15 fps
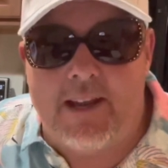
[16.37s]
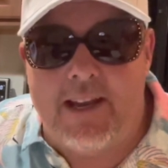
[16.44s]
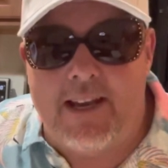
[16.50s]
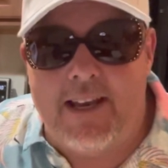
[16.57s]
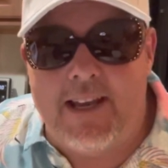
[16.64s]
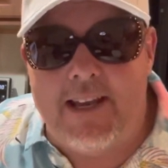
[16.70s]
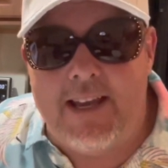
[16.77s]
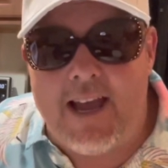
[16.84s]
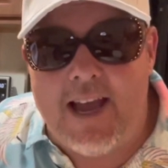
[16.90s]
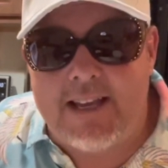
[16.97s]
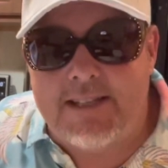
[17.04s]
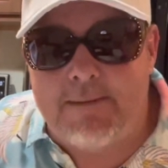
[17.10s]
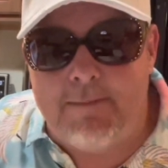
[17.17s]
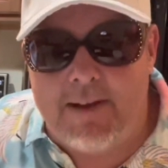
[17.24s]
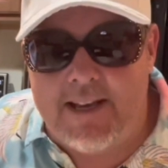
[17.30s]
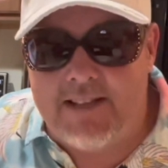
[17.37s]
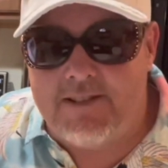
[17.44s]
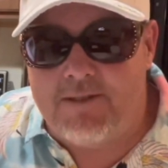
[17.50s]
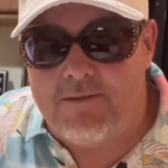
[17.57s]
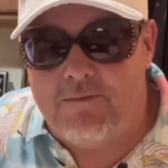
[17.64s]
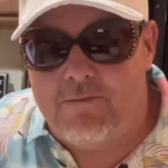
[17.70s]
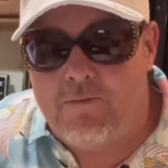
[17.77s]
and he asked me
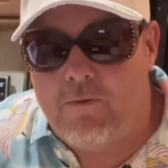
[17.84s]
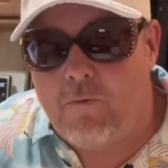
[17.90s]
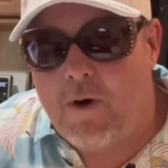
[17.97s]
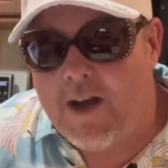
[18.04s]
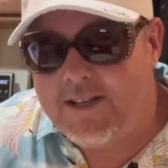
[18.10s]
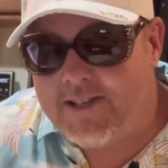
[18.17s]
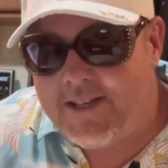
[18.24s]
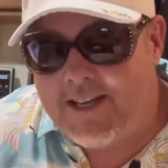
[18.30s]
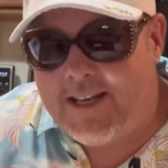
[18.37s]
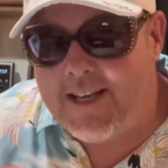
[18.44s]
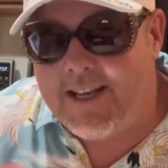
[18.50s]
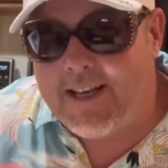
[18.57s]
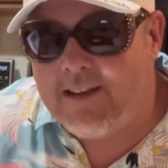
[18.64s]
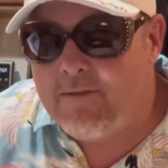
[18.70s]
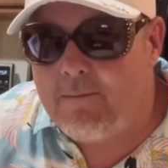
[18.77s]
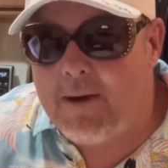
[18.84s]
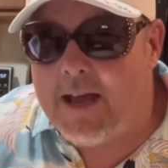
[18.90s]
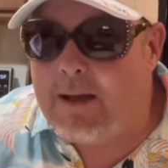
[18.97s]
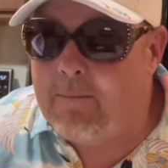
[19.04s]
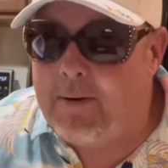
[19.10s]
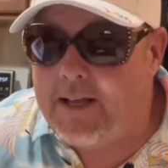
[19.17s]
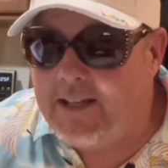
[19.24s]
to watch it and give
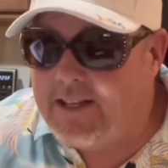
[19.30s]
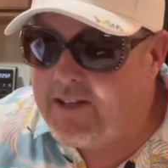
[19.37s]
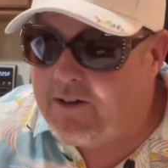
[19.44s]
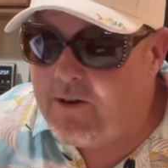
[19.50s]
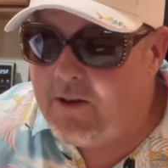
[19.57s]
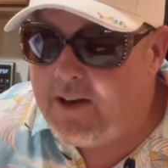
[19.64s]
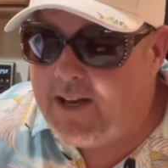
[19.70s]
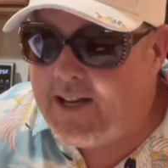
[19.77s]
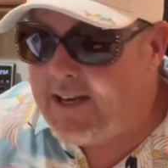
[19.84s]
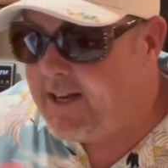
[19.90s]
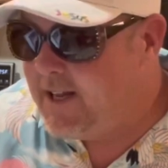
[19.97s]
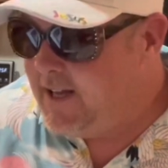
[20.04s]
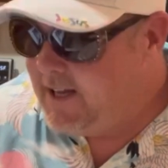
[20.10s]
my opinion on it.